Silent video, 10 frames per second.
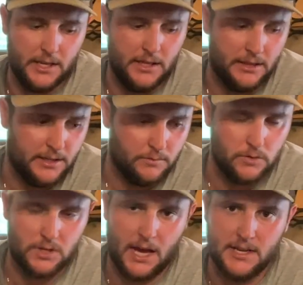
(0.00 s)
and then
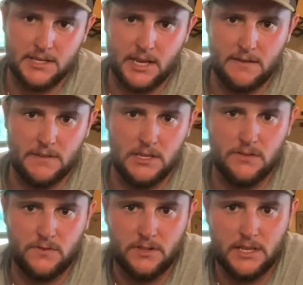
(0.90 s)
we'll kind of save these
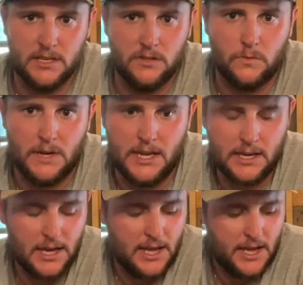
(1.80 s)
for the end of the week.